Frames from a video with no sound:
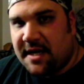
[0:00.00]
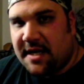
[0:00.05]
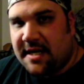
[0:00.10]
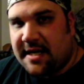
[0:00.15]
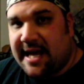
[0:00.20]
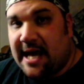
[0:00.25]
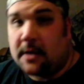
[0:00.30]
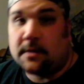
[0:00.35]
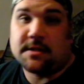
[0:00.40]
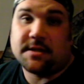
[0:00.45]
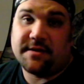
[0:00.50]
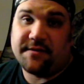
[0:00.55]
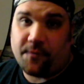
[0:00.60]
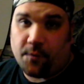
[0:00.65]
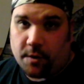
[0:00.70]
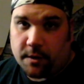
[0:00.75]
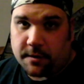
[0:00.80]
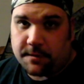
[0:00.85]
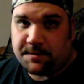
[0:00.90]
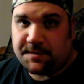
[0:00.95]
Council of
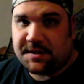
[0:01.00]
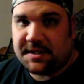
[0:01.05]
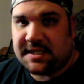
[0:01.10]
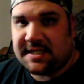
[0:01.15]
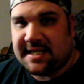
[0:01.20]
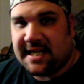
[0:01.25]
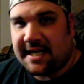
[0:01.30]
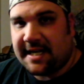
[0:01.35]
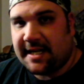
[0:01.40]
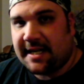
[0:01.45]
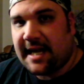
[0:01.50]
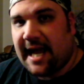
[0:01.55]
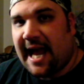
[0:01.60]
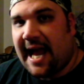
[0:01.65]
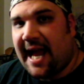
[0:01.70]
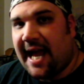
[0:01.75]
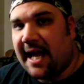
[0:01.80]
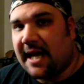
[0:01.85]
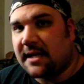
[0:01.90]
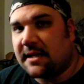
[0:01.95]
Worms setting
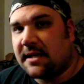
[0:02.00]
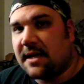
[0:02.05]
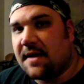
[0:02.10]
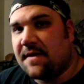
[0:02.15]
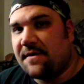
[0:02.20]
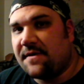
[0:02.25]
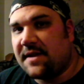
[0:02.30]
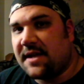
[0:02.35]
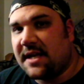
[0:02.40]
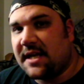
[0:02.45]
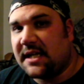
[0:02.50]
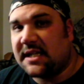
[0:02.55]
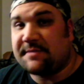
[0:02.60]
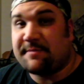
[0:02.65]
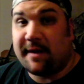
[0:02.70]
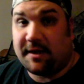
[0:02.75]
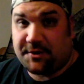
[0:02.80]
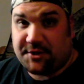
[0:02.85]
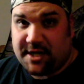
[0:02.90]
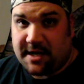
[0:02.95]
and the
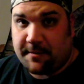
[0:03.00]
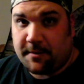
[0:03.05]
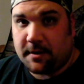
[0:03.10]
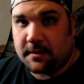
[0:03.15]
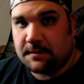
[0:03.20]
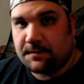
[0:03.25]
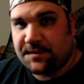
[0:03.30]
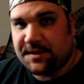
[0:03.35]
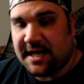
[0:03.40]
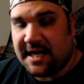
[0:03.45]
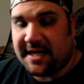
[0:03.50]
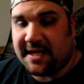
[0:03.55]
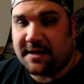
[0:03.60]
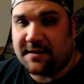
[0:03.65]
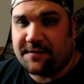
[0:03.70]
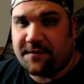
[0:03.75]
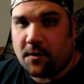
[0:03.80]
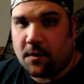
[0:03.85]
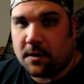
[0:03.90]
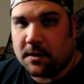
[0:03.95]
Spelljammer setting
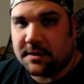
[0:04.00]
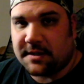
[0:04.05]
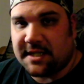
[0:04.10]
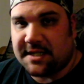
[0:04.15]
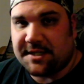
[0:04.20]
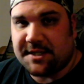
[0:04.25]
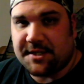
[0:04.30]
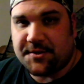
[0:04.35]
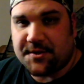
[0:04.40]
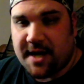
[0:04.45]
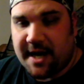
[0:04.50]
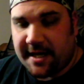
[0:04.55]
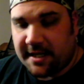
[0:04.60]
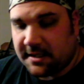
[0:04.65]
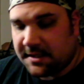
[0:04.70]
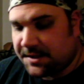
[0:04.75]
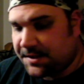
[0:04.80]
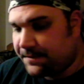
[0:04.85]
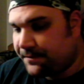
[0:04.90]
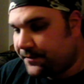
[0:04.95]
for Dungeons and
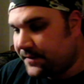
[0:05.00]
Dragons.